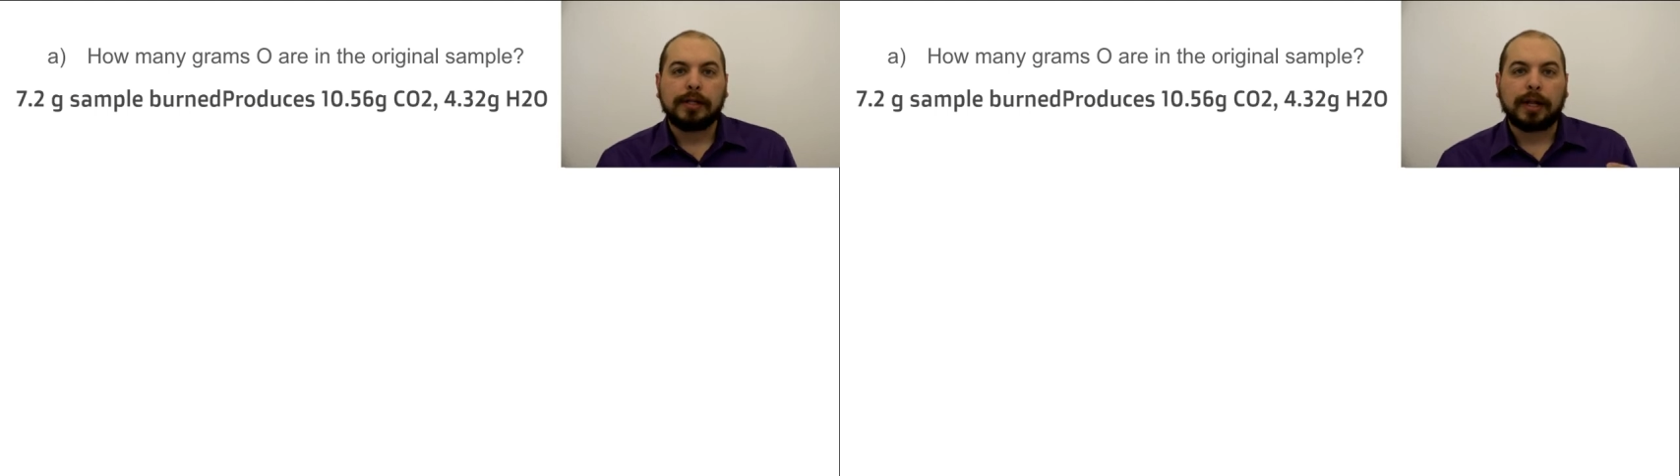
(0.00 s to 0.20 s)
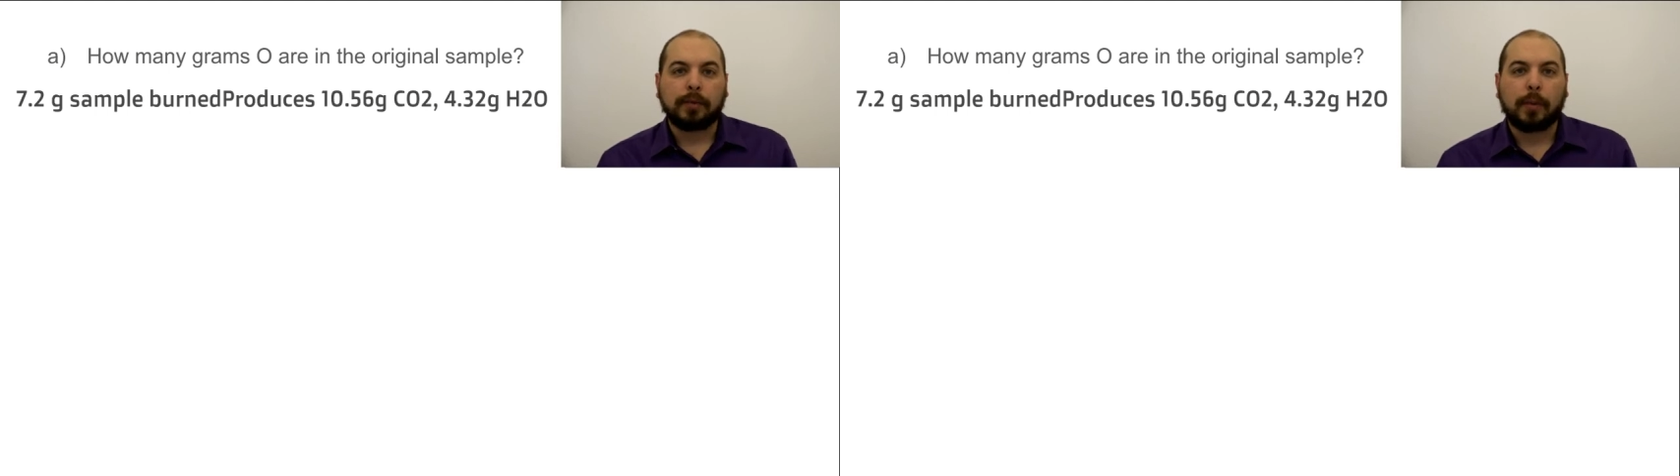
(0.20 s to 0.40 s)

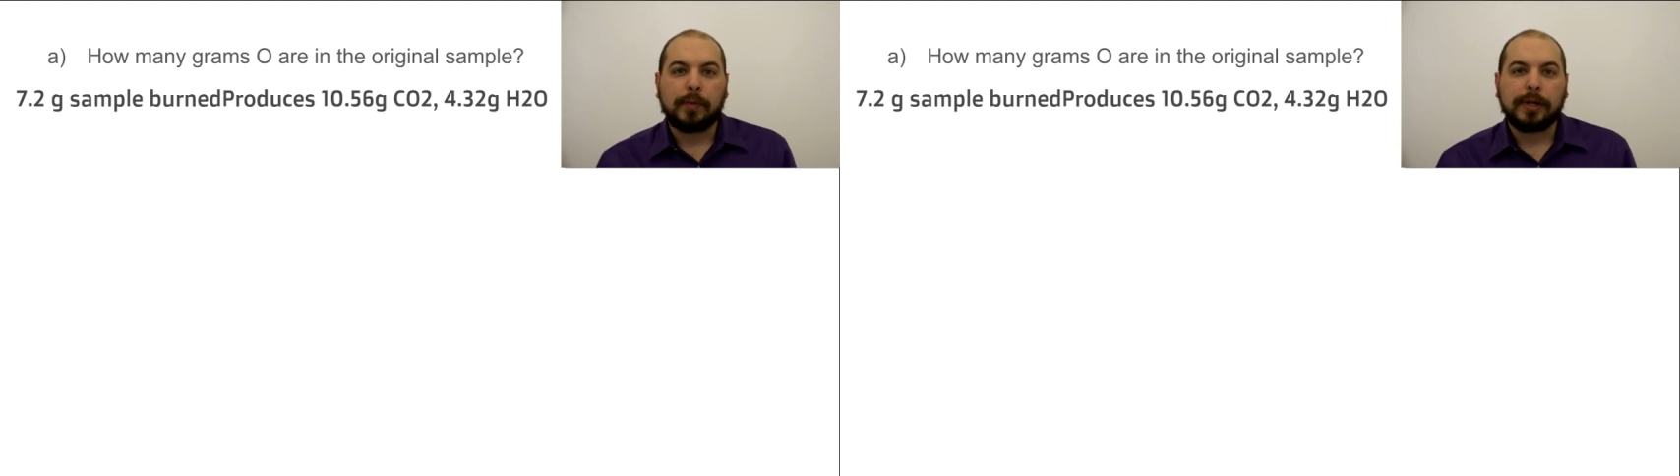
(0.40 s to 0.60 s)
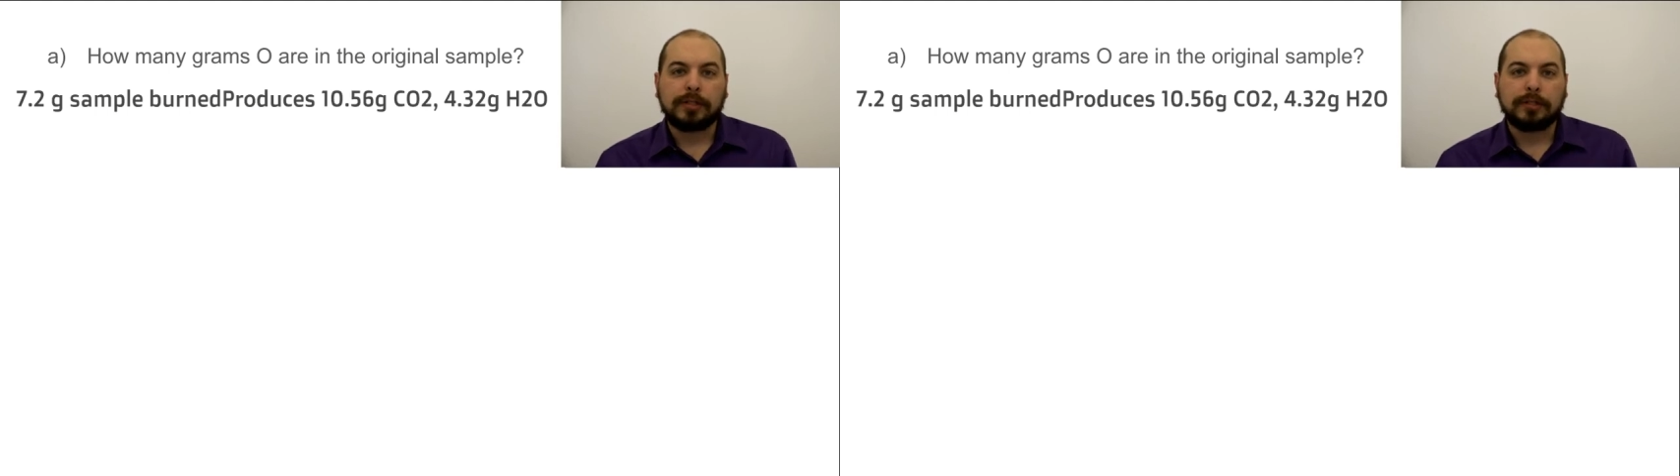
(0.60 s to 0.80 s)
Now the way
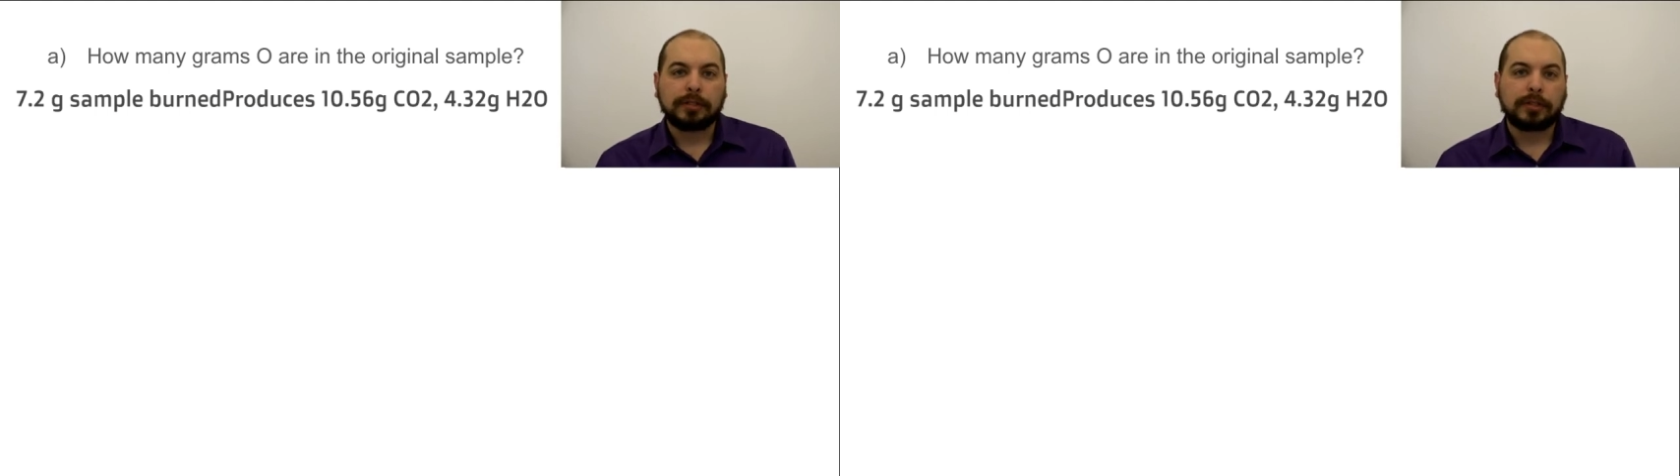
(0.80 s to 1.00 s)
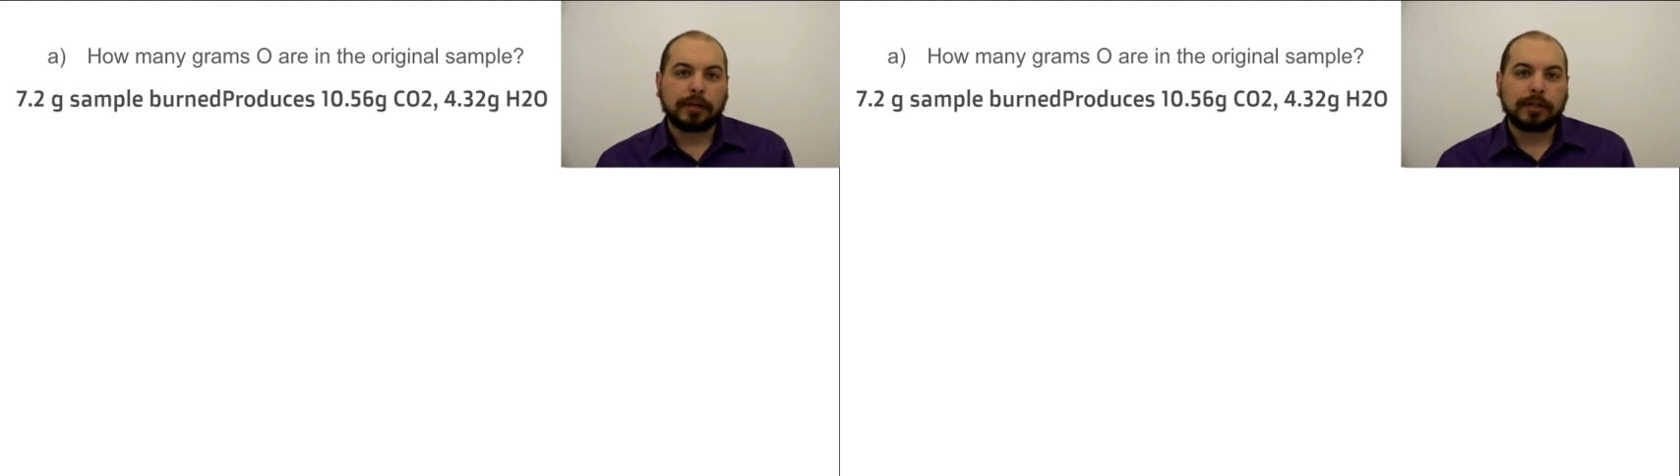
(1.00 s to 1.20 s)
we
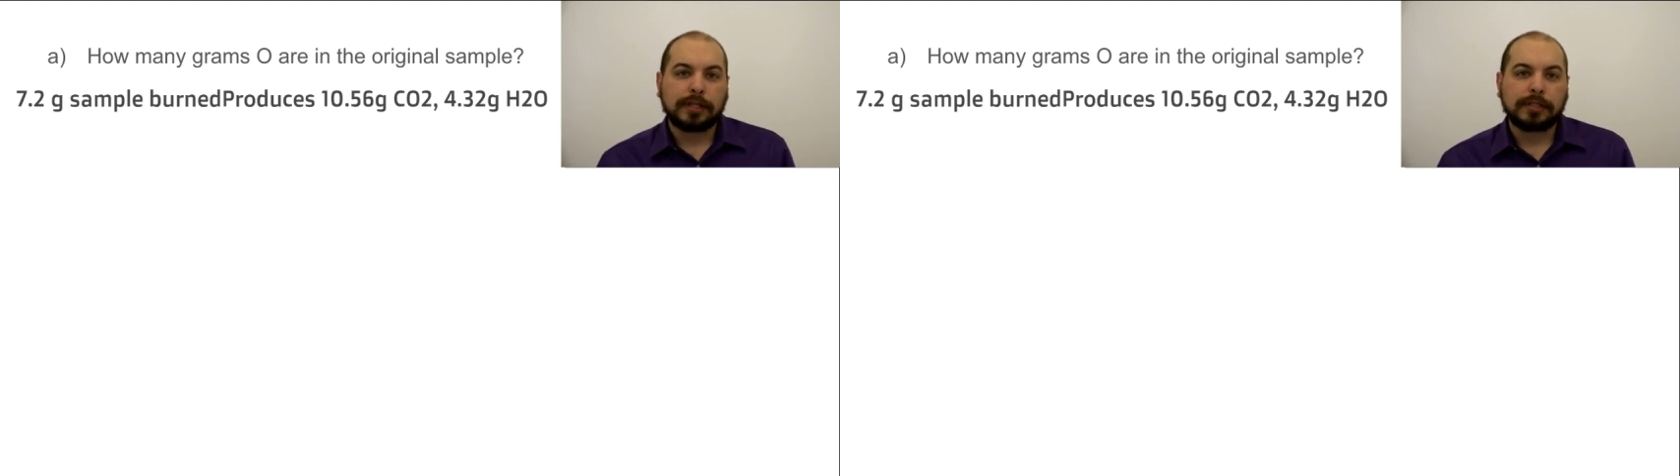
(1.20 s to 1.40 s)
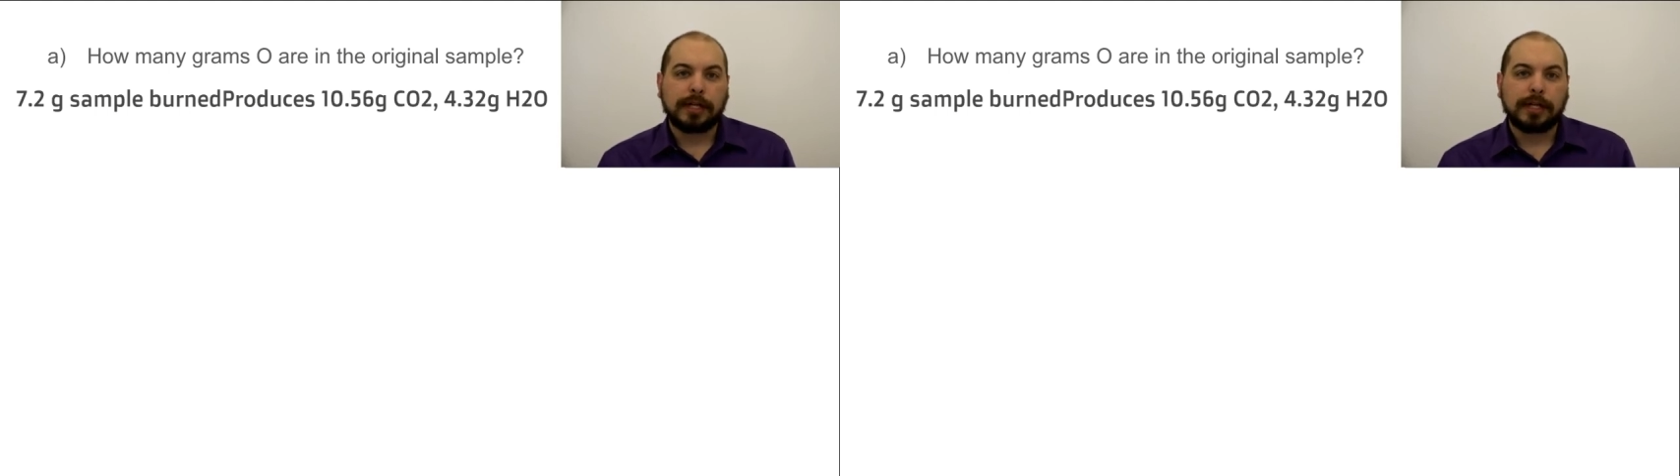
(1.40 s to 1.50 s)
start this